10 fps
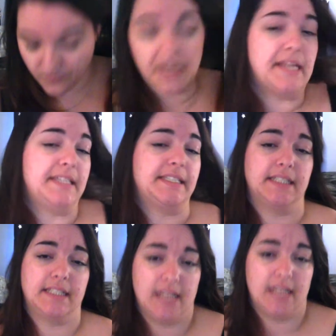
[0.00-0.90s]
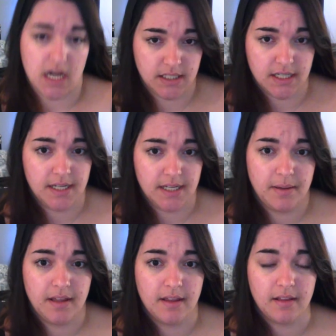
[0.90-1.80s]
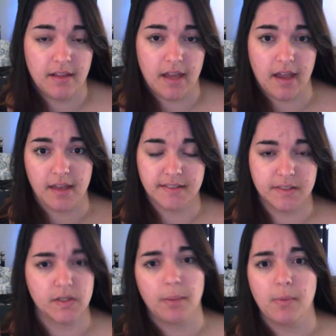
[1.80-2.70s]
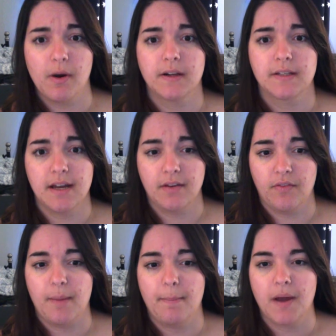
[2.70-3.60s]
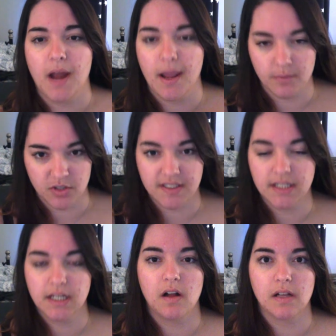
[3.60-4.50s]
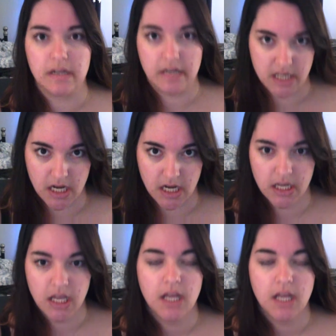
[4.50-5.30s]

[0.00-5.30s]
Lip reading: It's not done. Like, I can still get product out of it, but I am just gonna call it done.